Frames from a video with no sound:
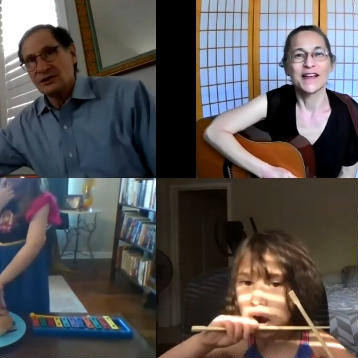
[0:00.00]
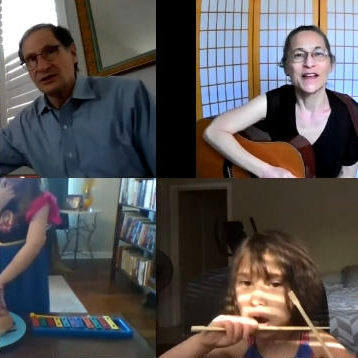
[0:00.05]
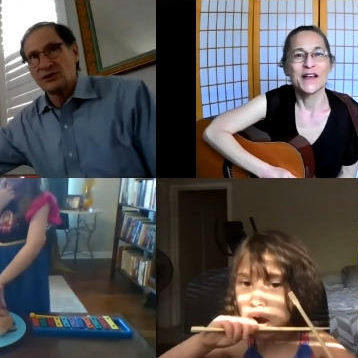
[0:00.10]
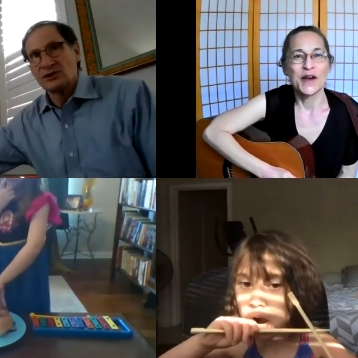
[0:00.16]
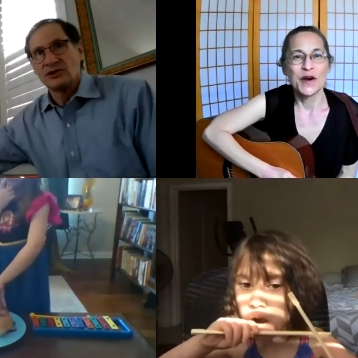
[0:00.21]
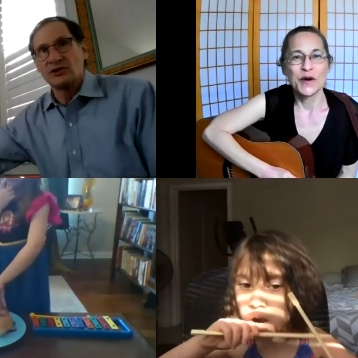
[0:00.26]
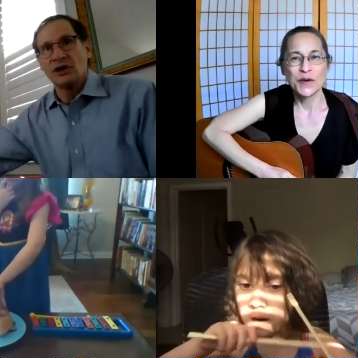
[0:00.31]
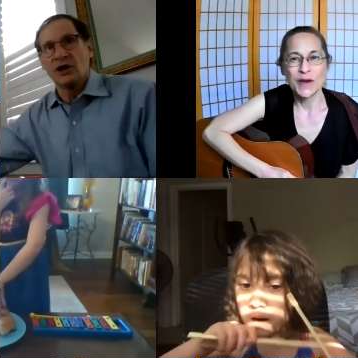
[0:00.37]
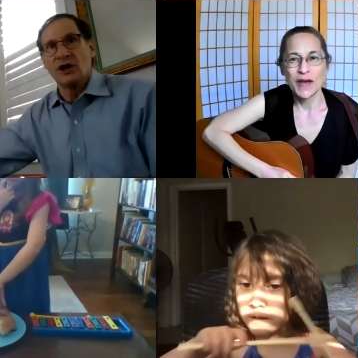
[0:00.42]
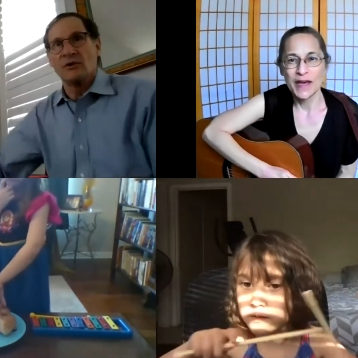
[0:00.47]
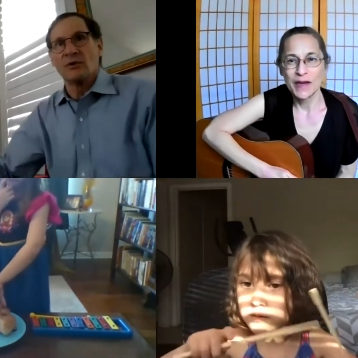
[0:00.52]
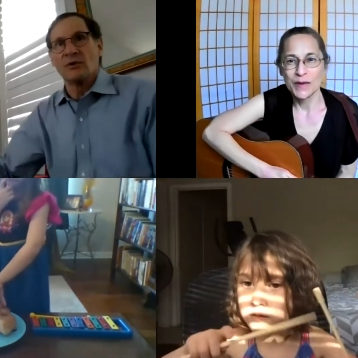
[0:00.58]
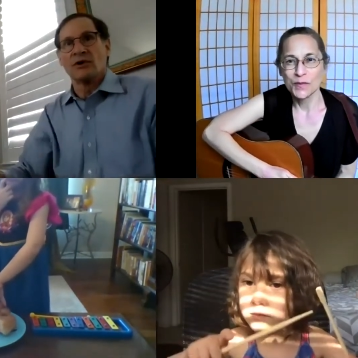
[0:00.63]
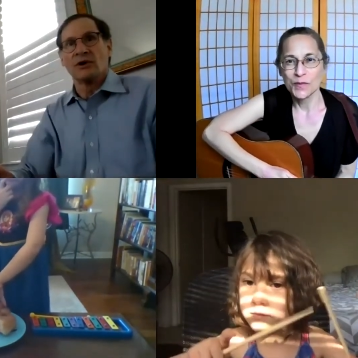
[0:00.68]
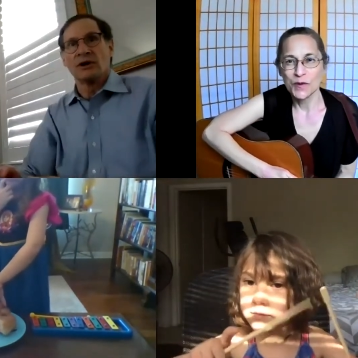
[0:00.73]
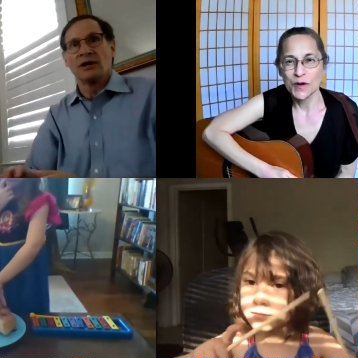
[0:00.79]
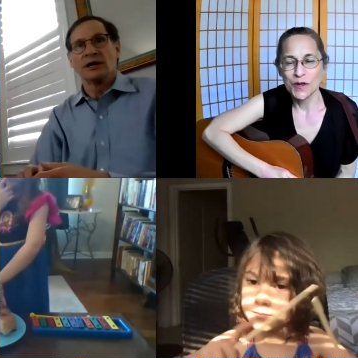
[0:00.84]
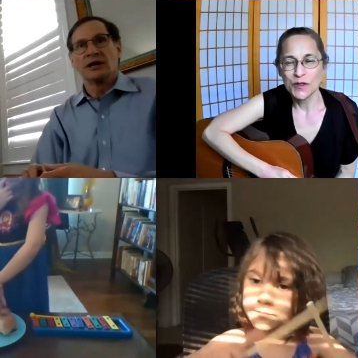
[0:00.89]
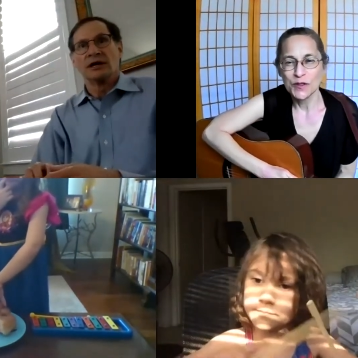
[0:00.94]
Speaker 1: Okay,
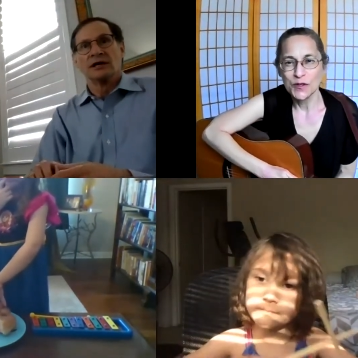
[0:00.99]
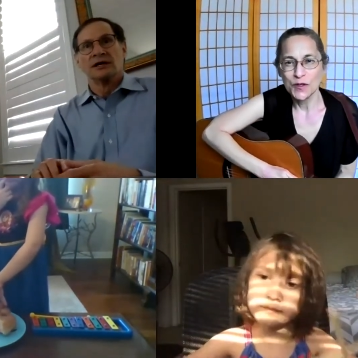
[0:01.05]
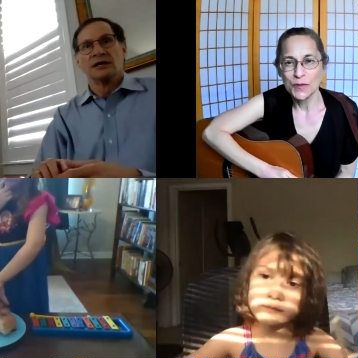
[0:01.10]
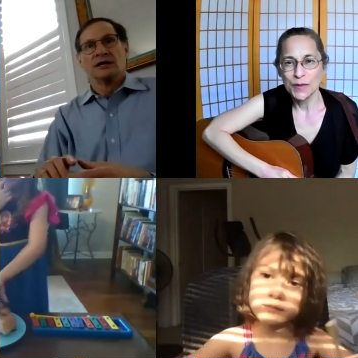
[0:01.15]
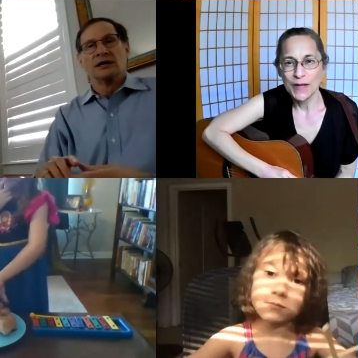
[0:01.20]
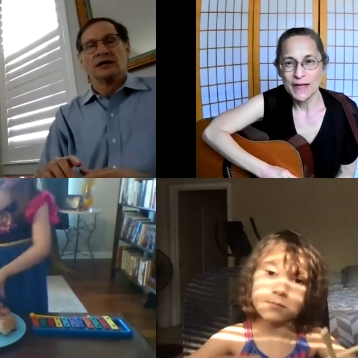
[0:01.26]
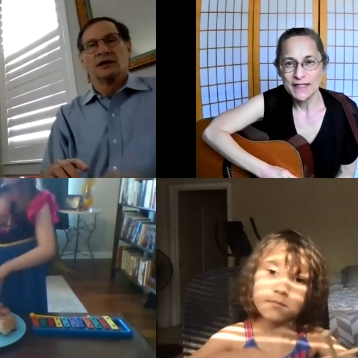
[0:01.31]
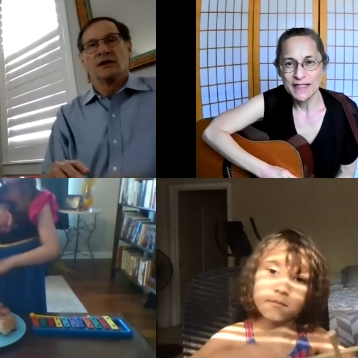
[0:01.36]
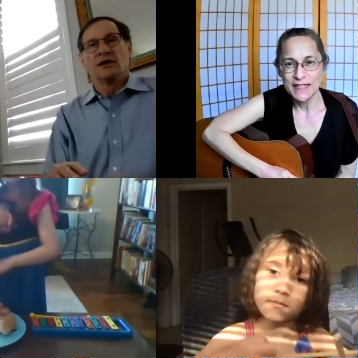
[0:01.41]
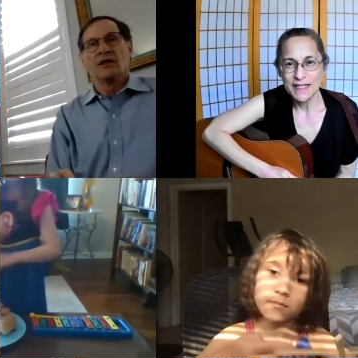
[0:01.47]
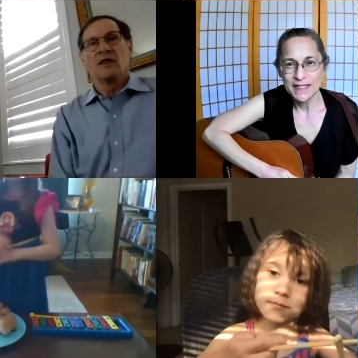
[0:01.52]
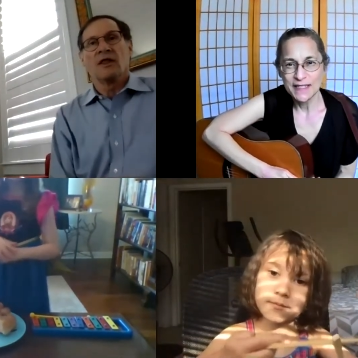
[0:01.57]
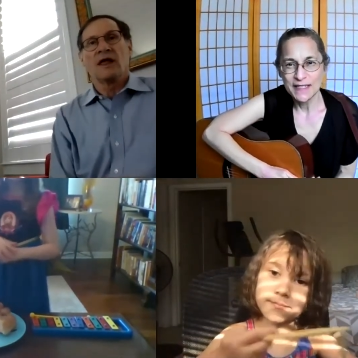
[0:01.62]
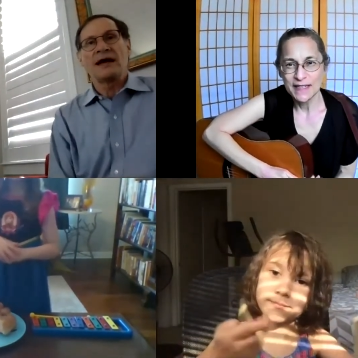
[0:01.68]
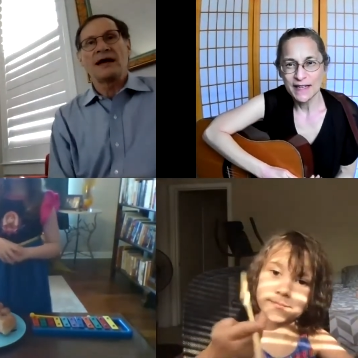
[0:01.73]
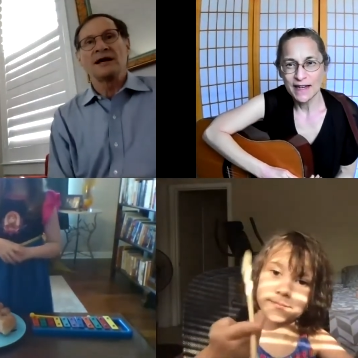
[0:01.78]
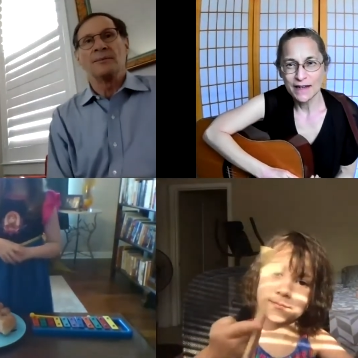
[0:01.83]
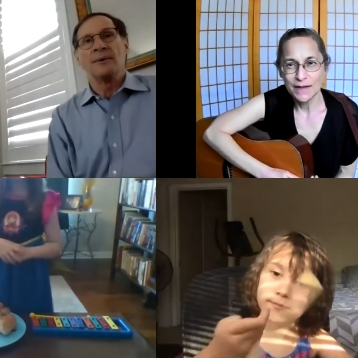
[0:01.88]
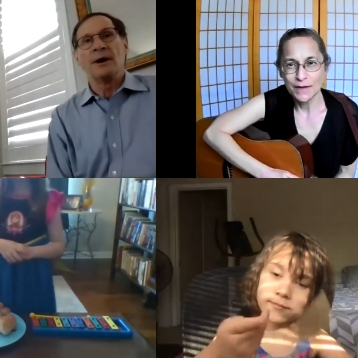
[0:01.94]
we're going to do the blessing
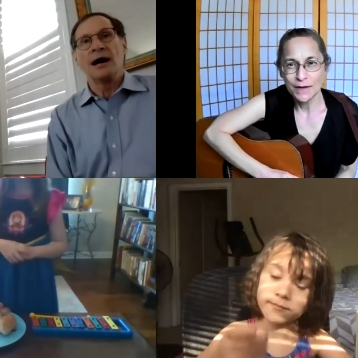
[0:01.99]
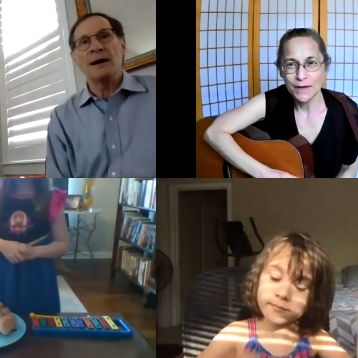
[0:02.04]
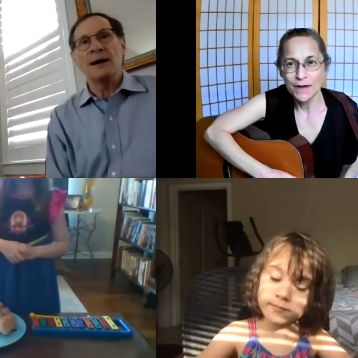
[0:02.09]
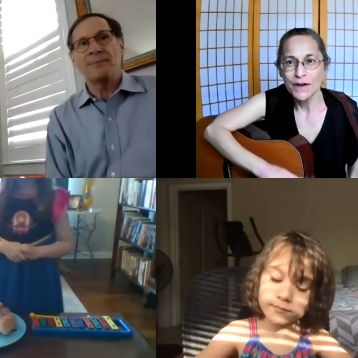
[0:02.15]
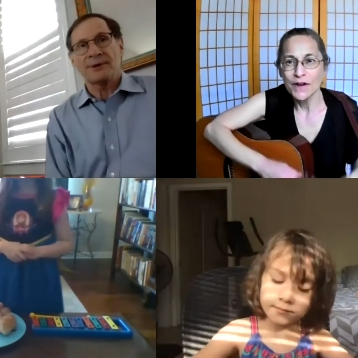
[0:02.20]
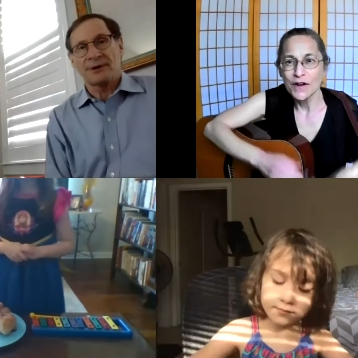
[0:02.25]
together.